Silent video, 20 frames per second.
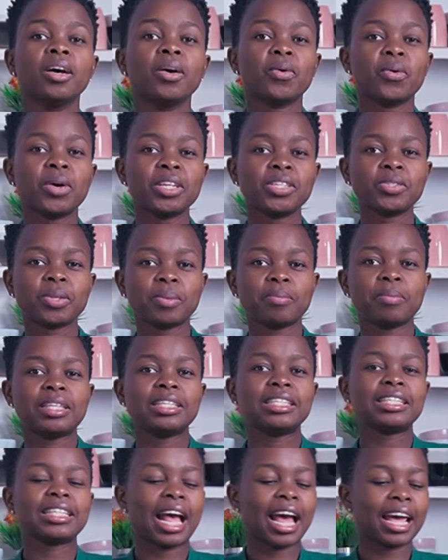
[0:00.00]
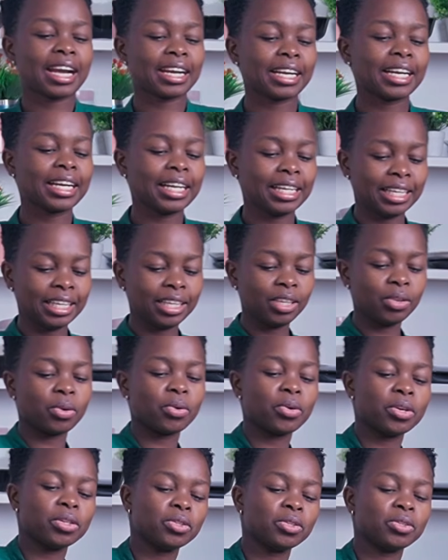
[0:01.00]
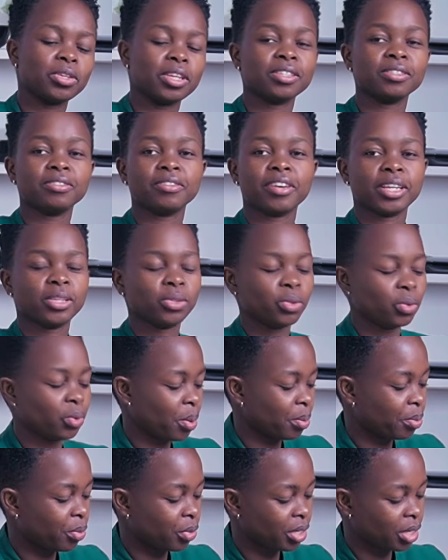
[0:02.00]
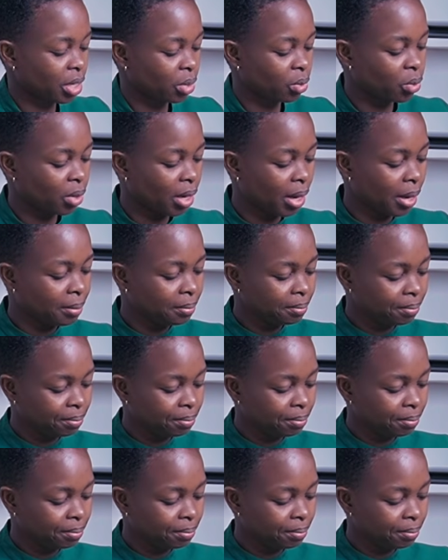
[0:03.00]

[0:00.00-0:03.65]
Once your beans are clean, you're going to transfer to your pressure cooker.